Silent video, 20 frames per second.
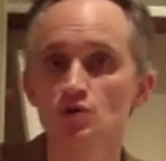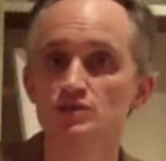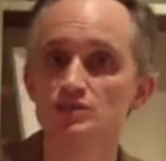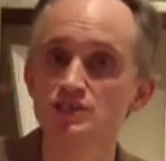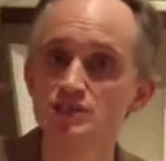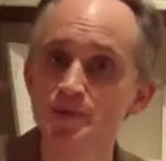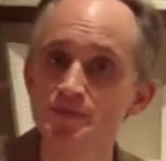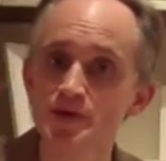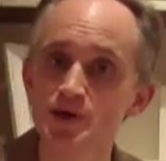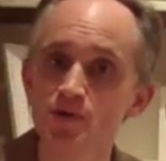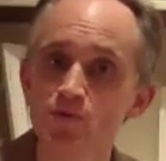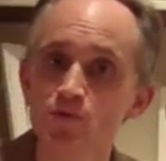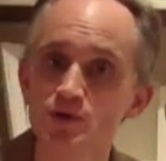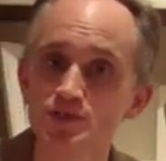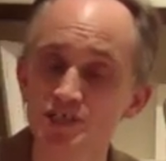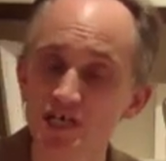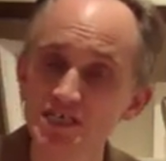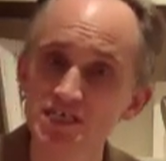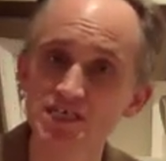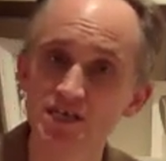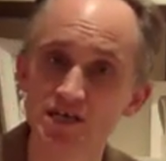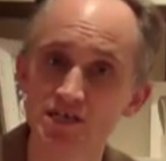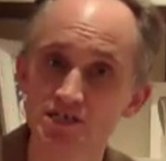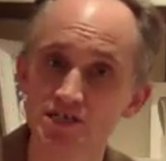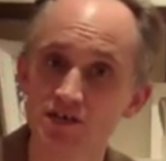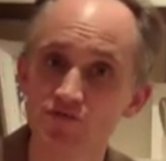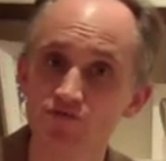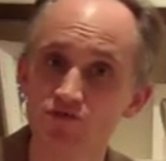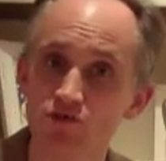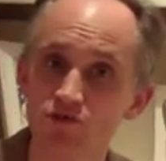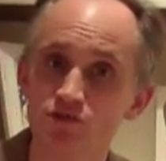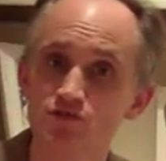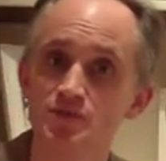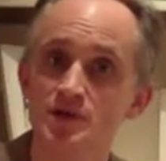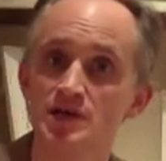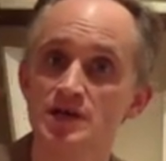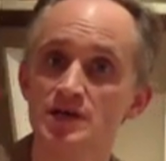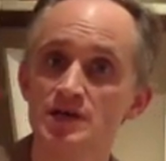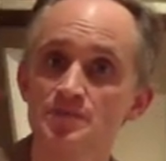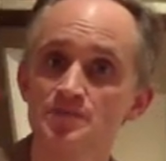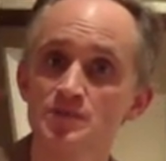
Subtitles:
Something which isn't going to sell for a lot of money,